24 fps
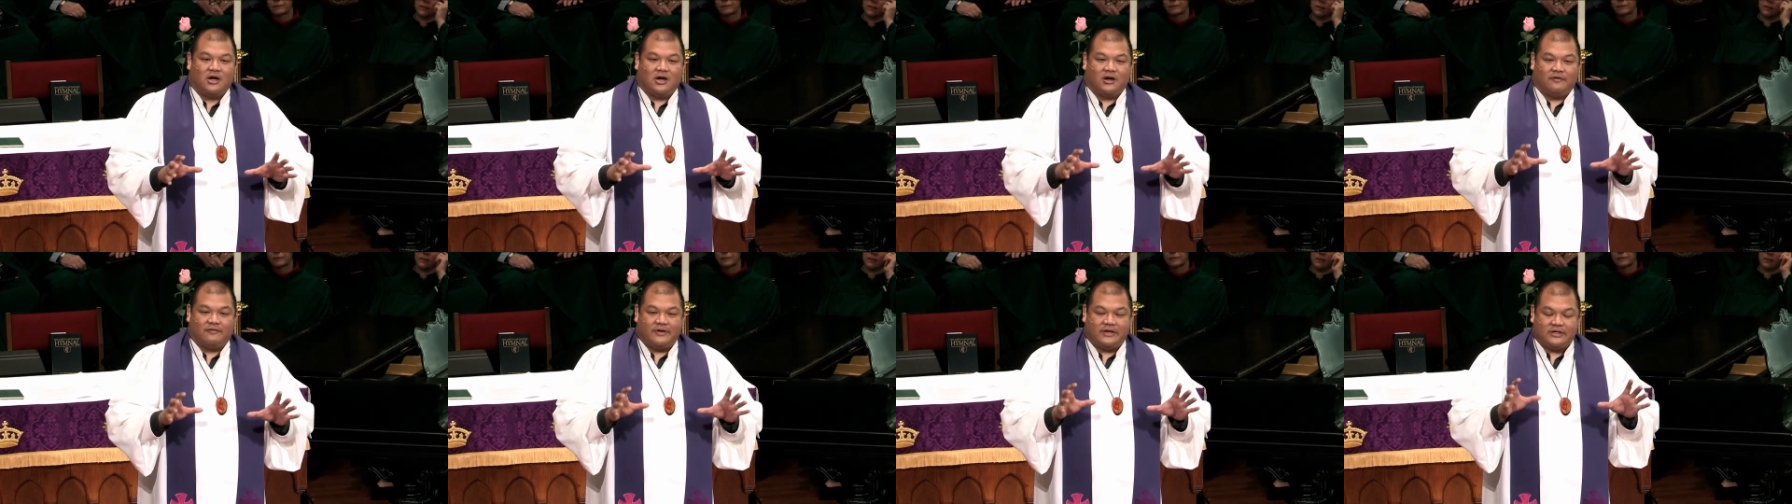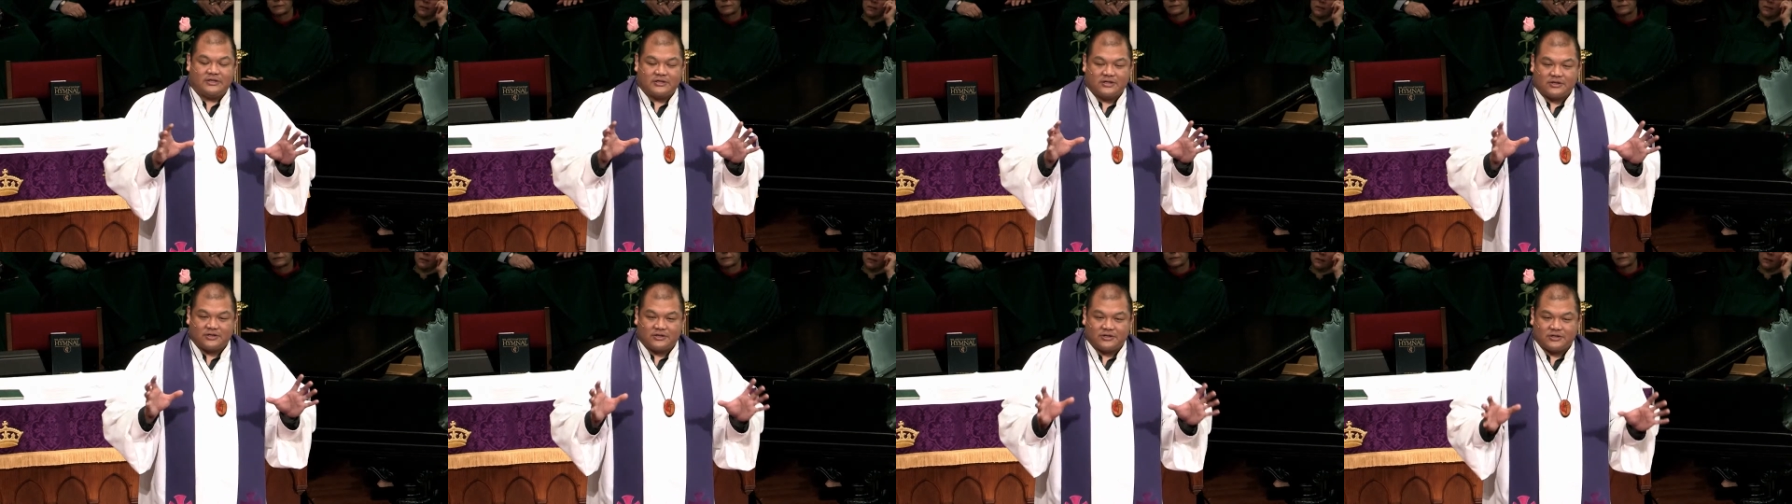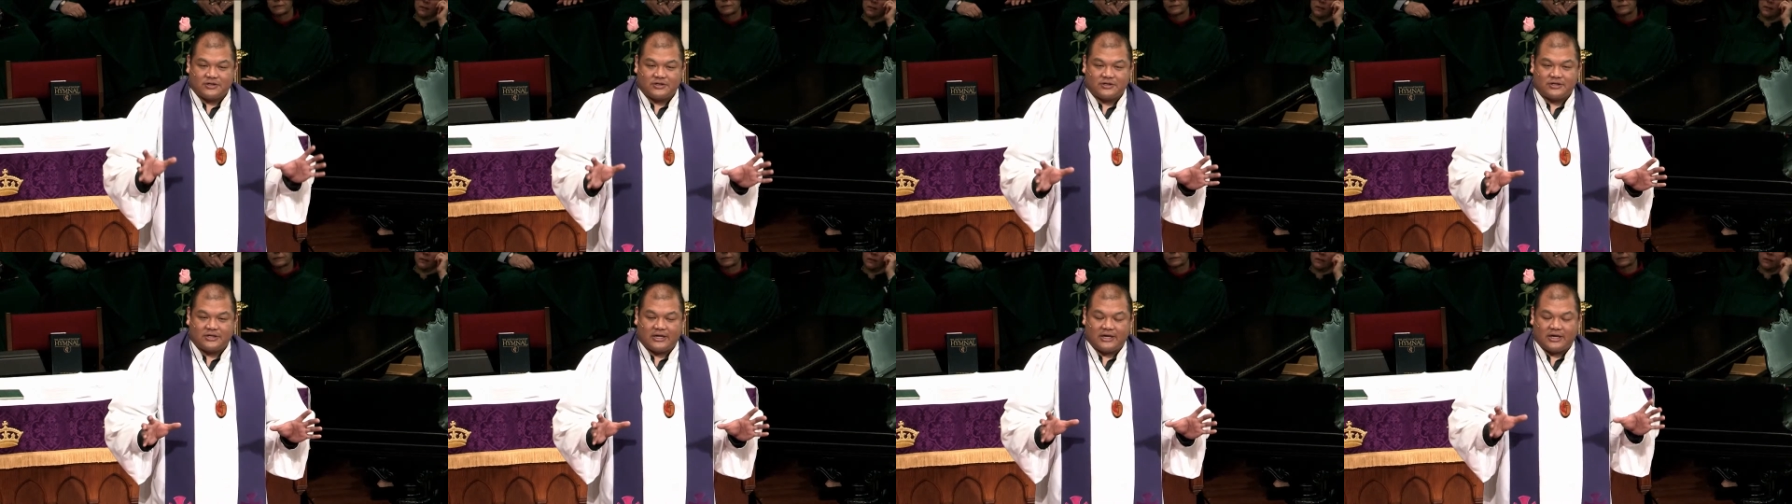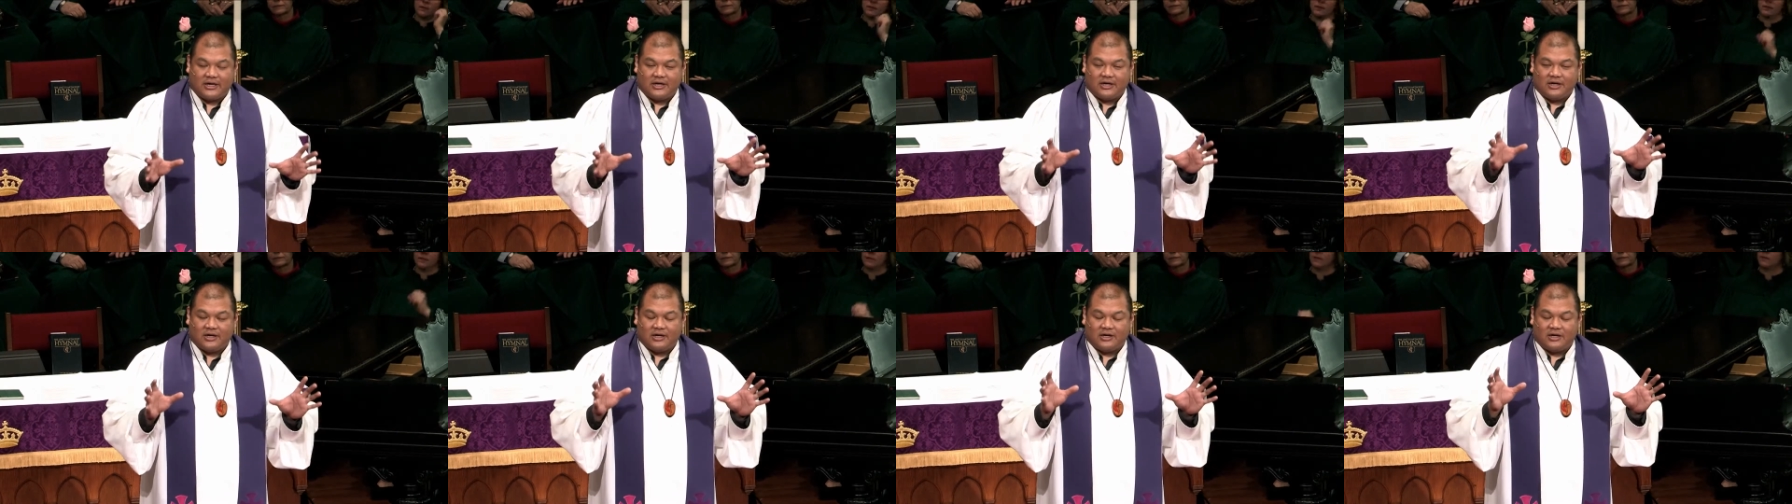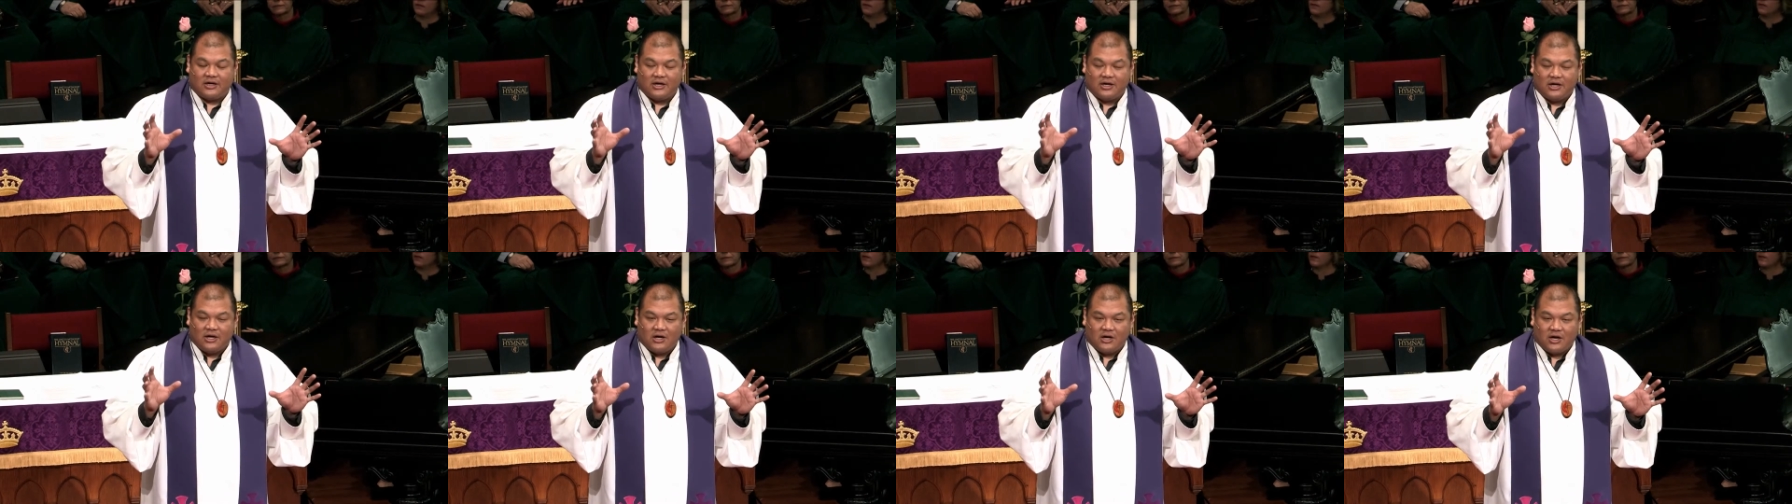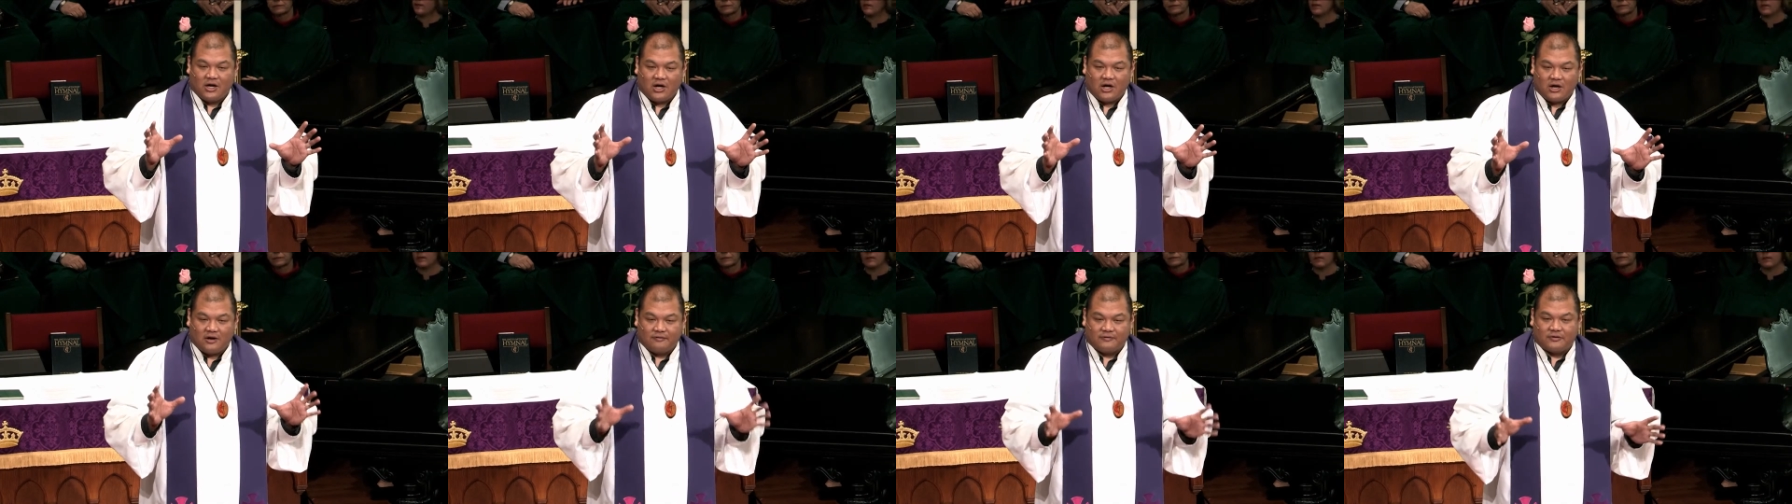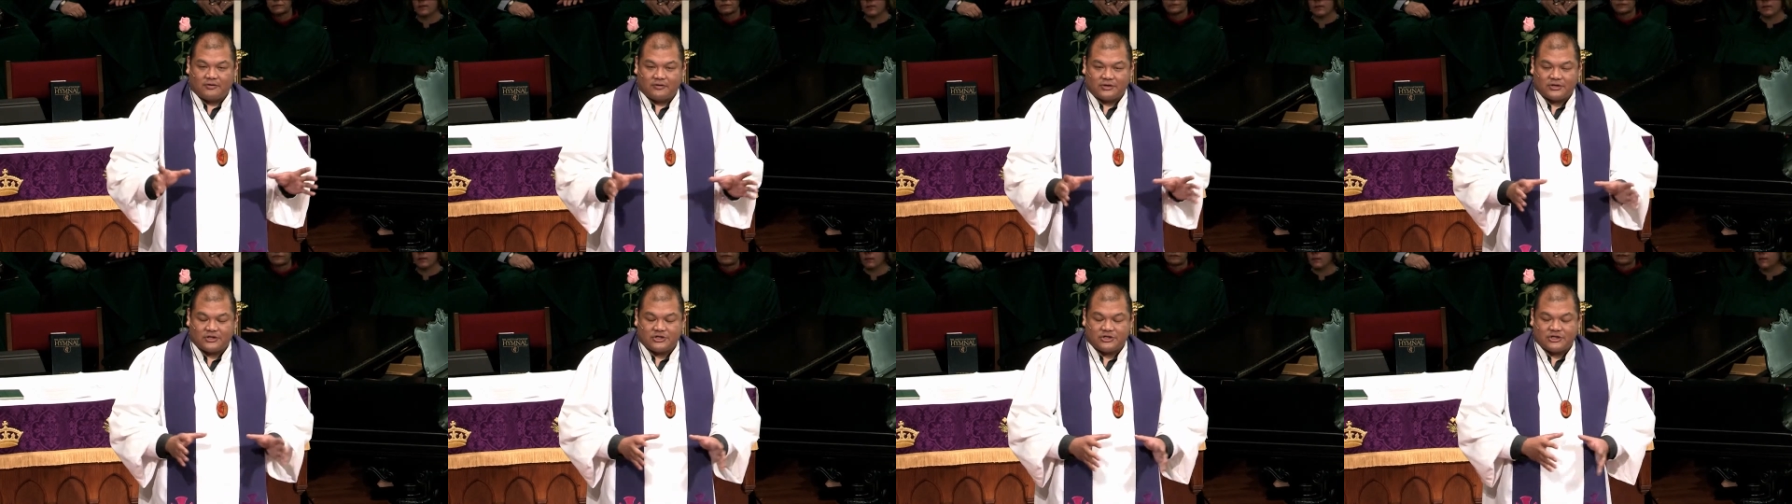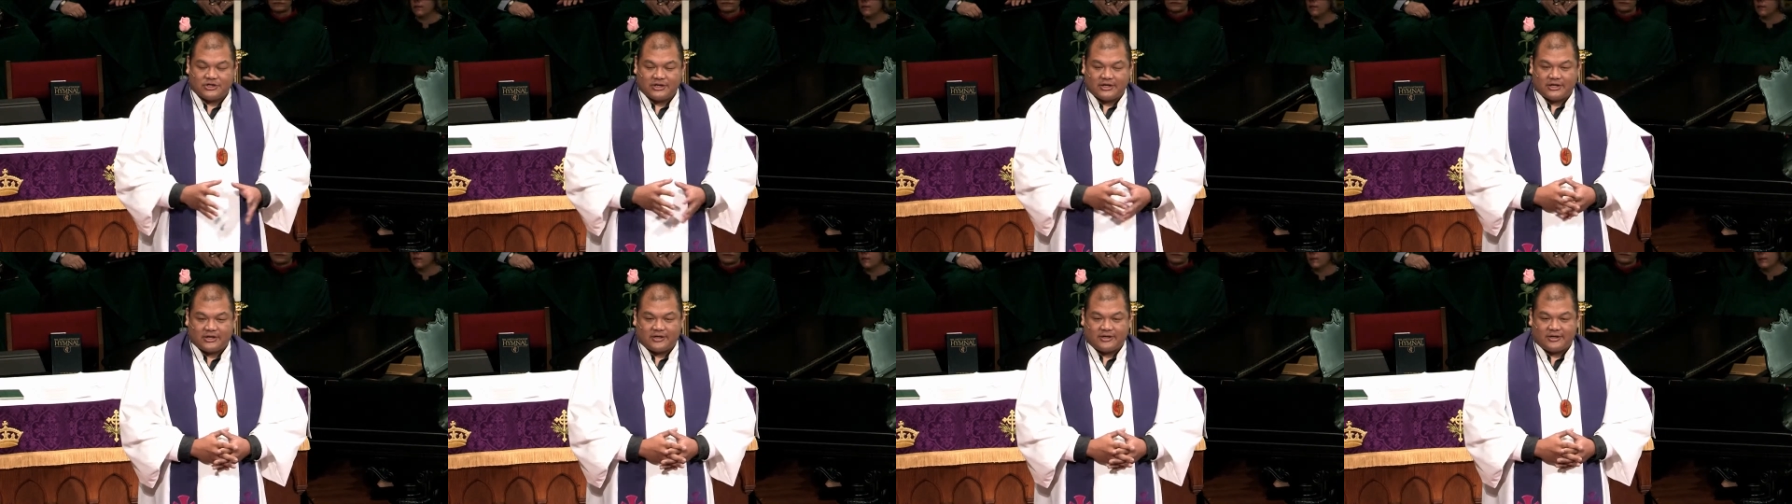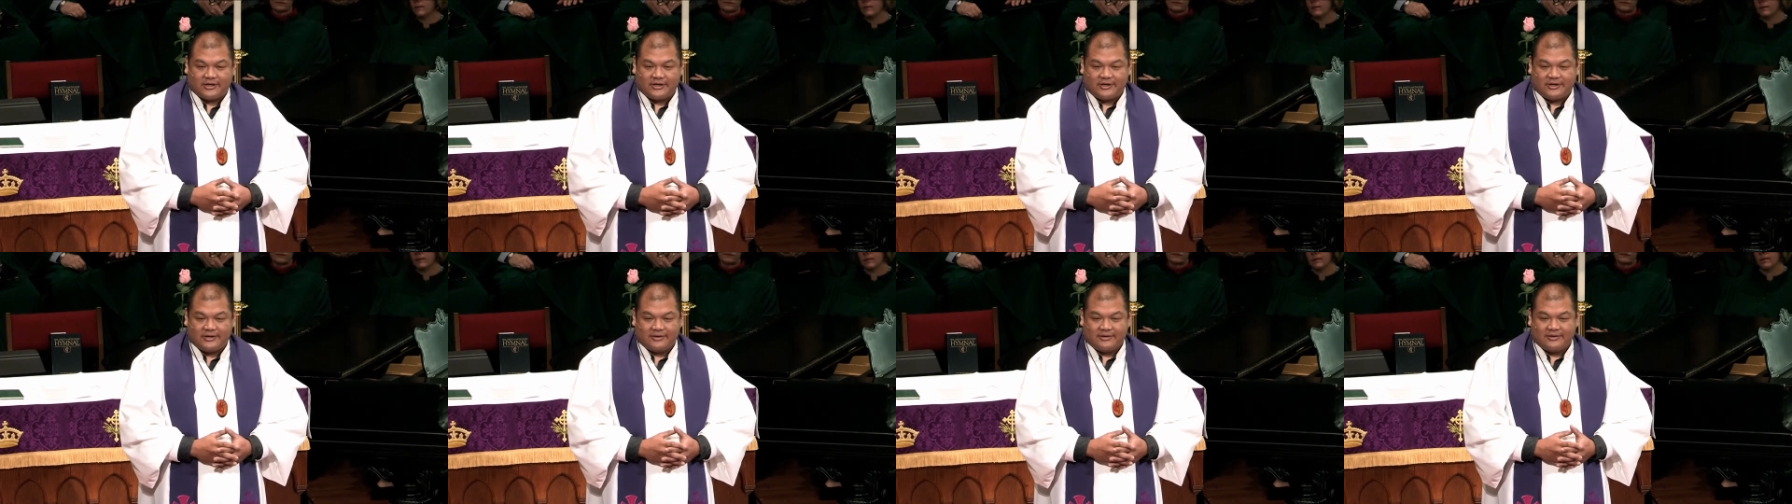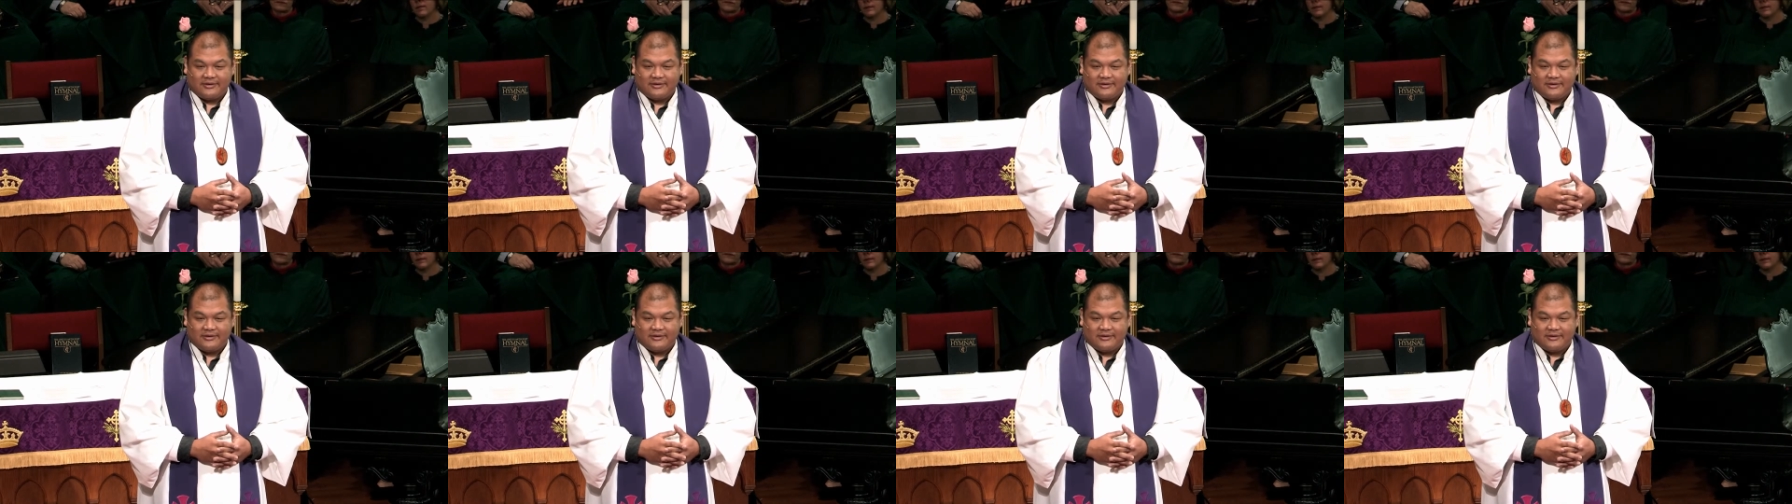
of his understanding of Christianity.